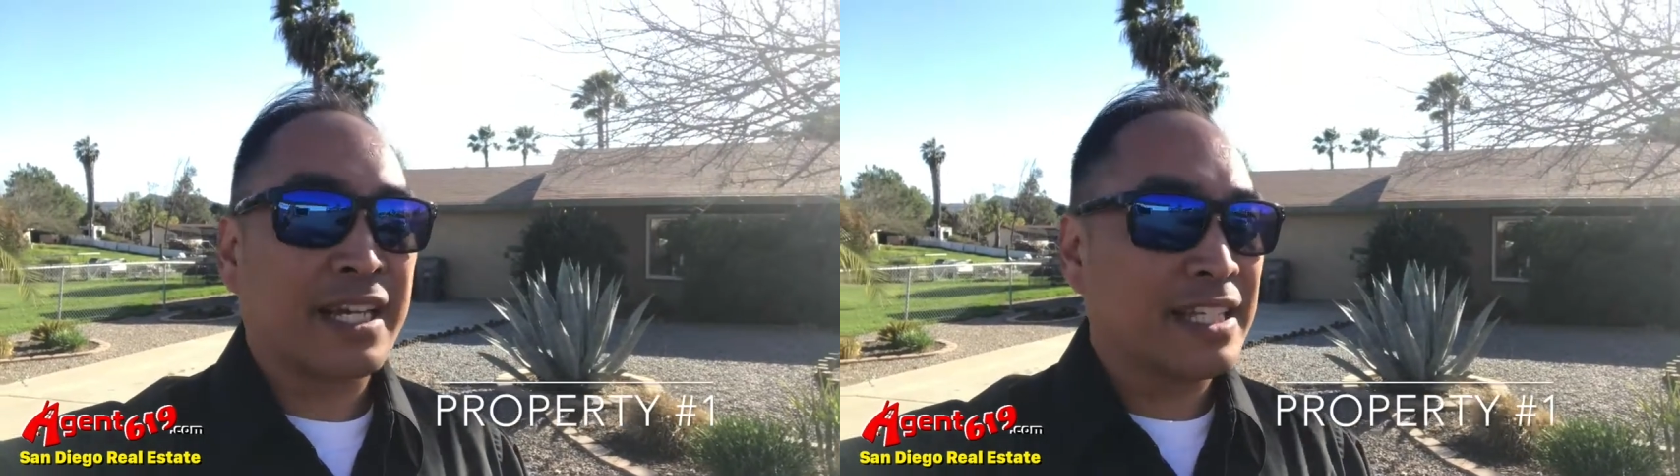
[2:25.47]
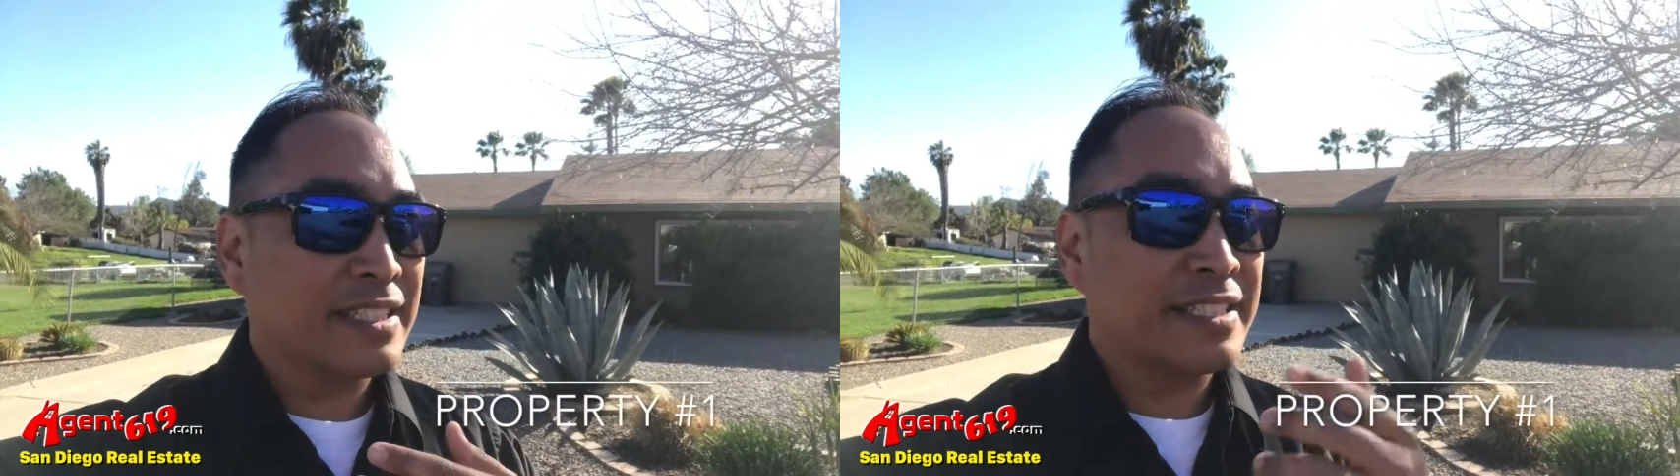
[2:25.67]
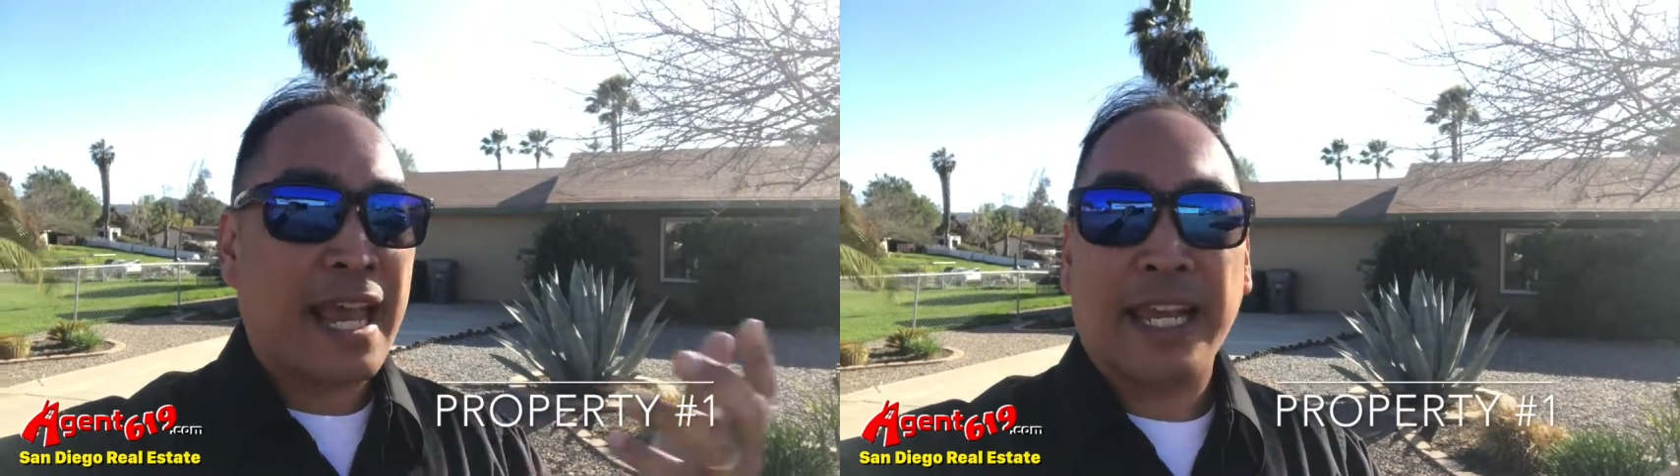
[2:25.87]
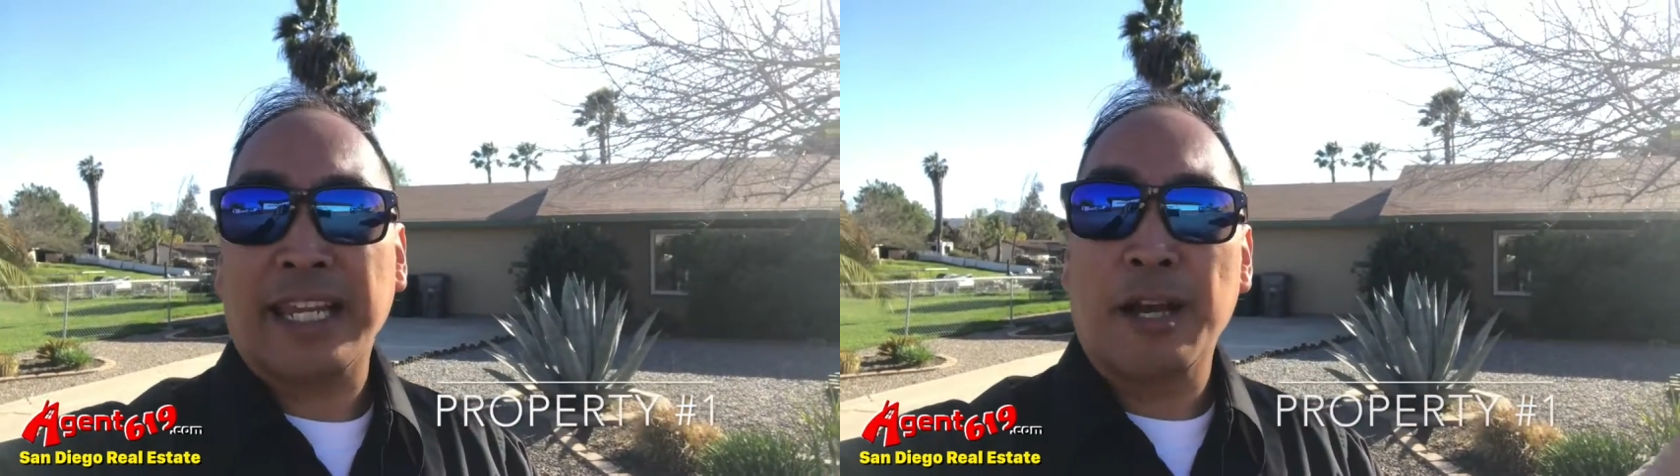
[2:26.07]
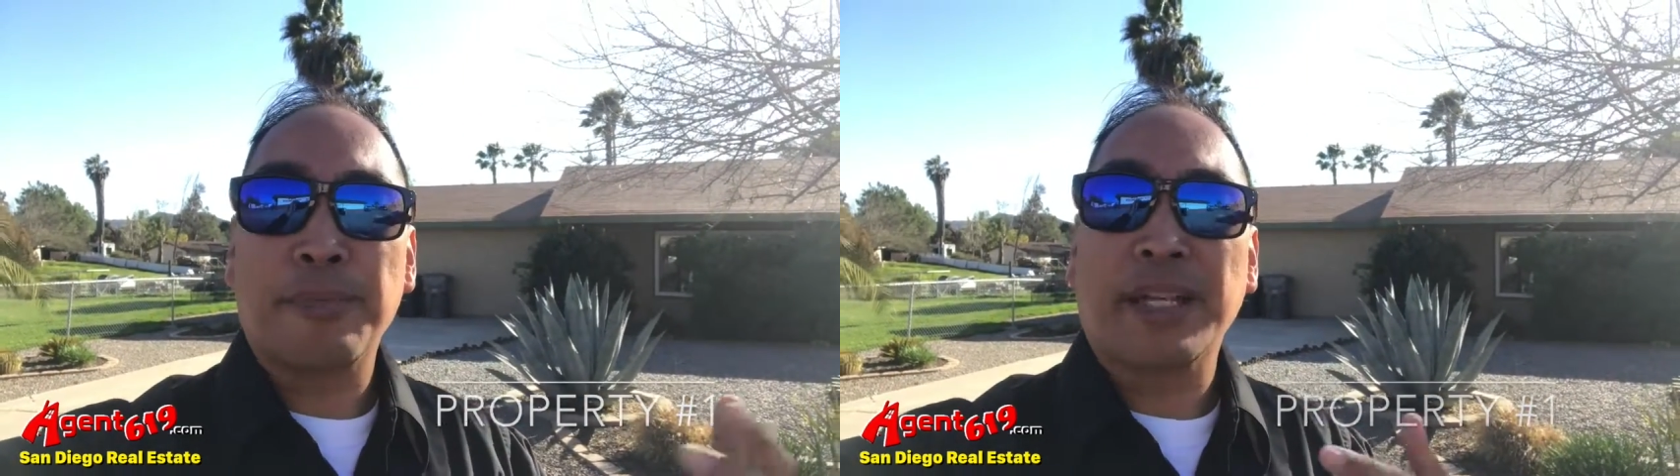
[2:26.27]
kind of
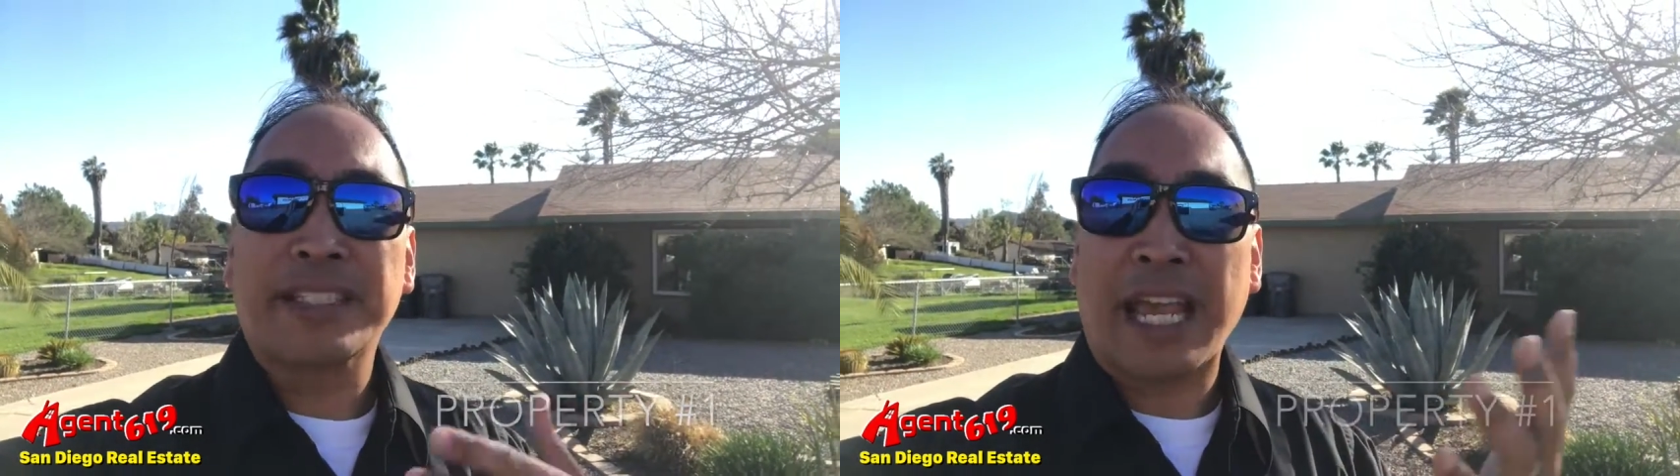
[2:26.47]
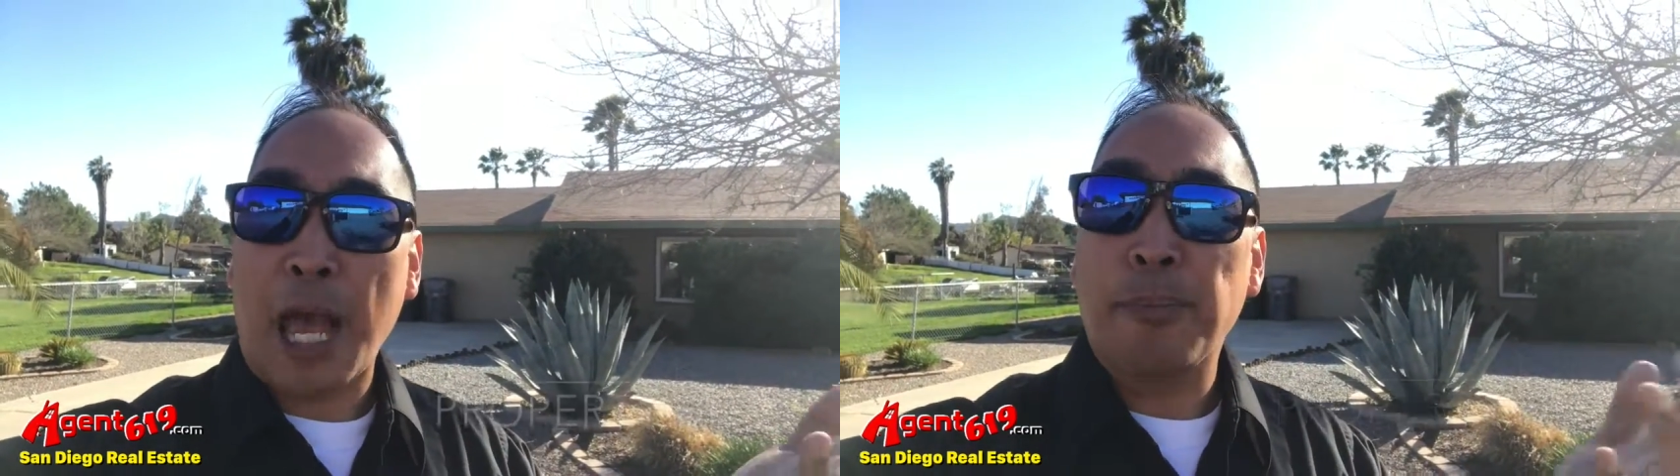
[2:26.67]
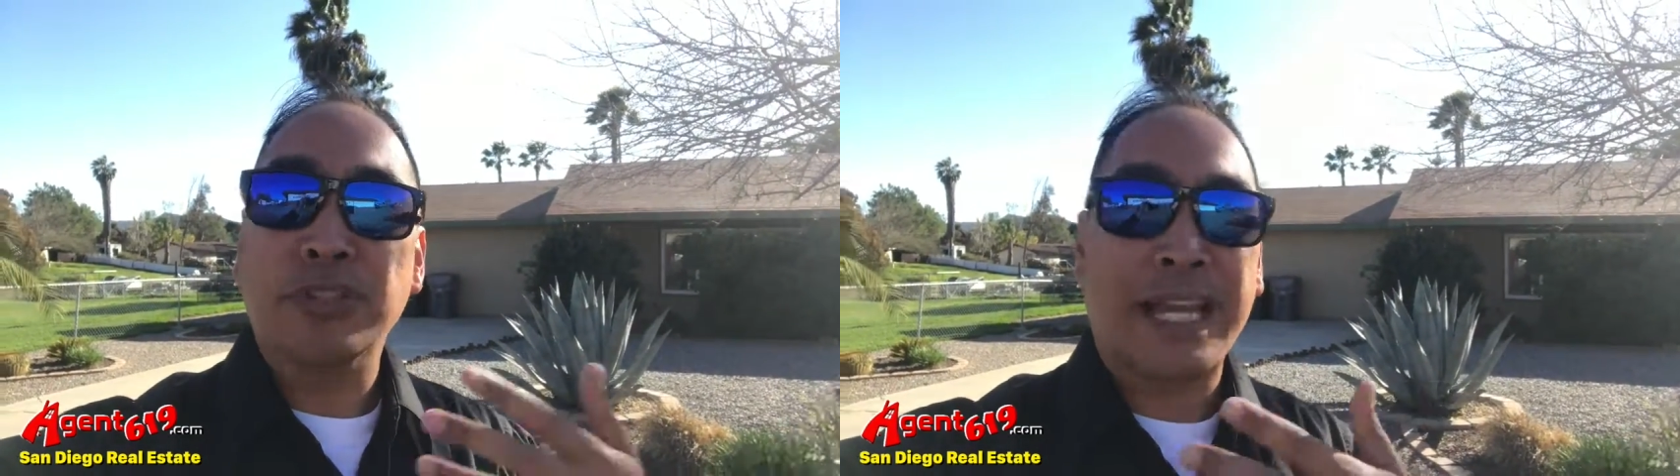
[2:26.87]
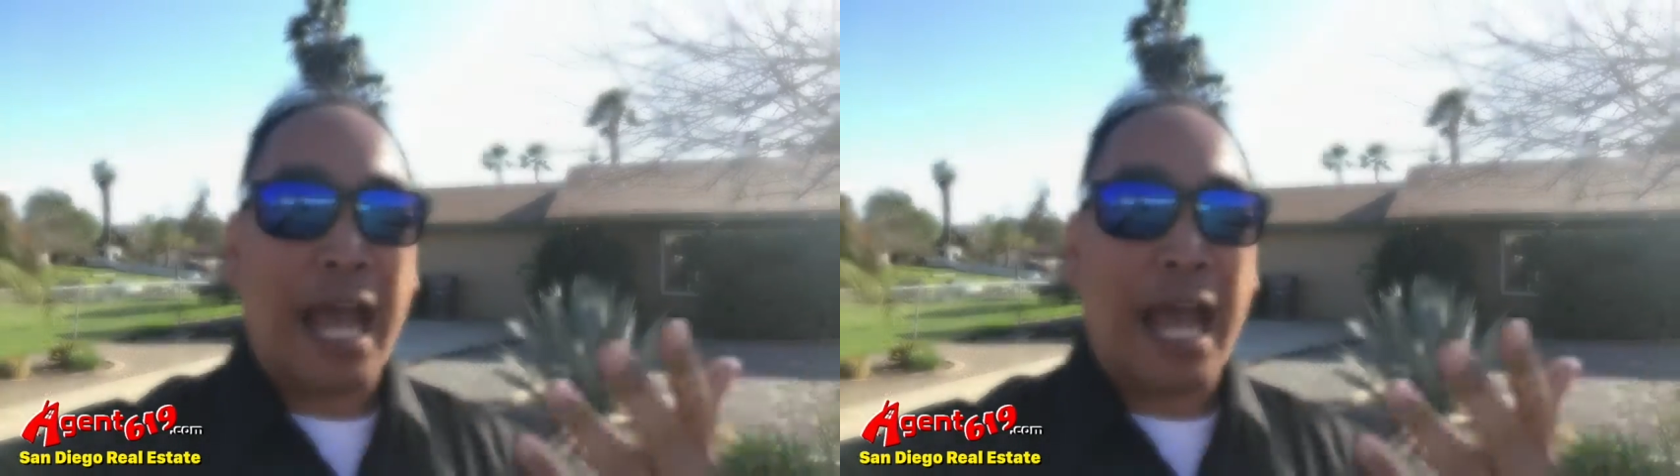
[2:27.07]
stacking up things, apples